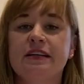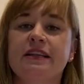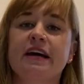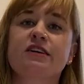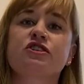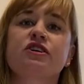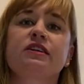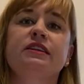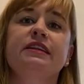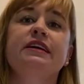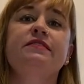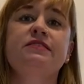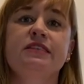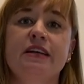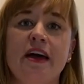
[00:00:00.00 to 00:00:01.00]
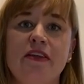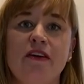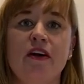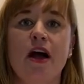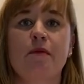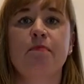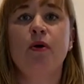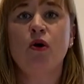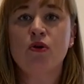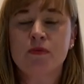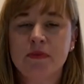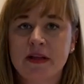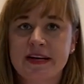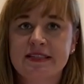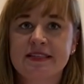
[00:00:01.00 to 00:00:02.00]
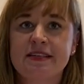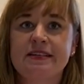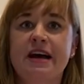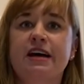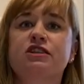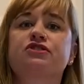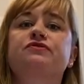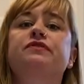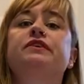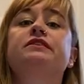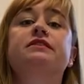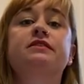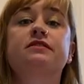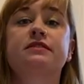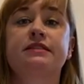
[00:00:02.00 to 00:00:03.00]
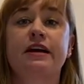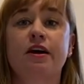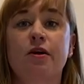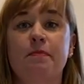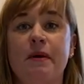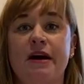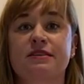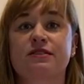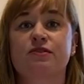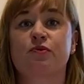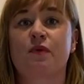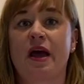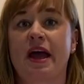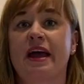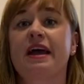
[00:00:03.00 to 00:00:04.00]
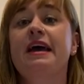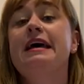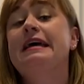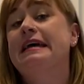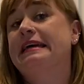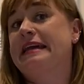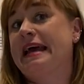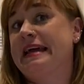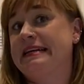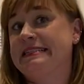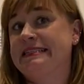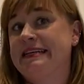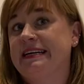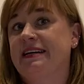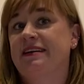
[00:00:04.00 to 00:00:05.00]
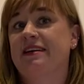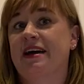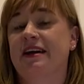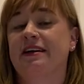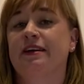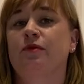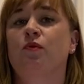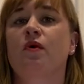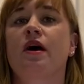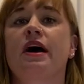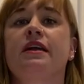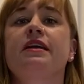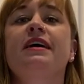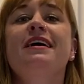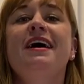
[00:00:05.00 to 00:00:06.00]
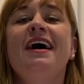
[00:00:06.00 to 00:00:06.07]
and they actually lived together at Polk Place in Nashville until Sarah passed away in 1891.